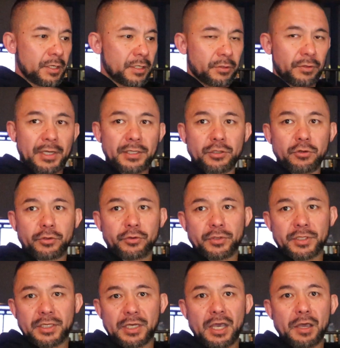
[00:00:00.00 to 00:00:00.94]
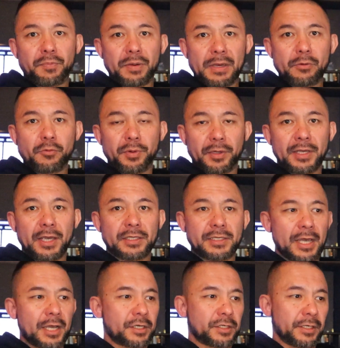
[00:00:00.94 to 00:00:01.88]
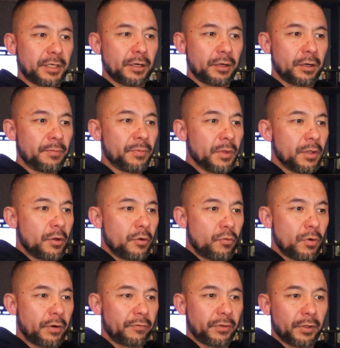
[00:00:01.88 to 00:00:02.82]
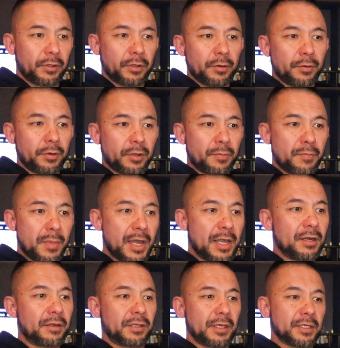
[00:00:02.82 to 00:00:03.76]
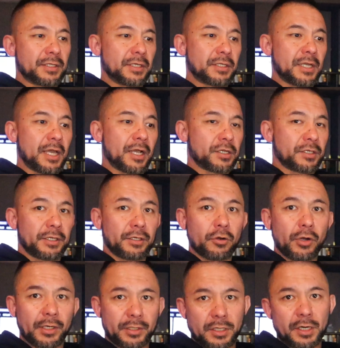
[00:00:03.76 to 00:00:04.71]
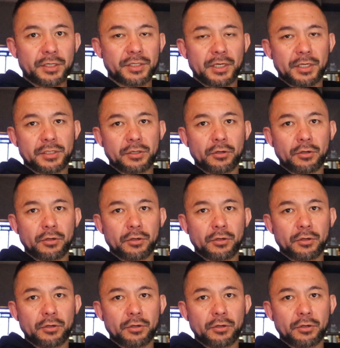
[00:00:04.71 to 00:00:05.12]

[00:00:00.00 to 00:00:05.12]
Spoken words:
So that's not to scare people, but that's actually one of the main things is actually like touching.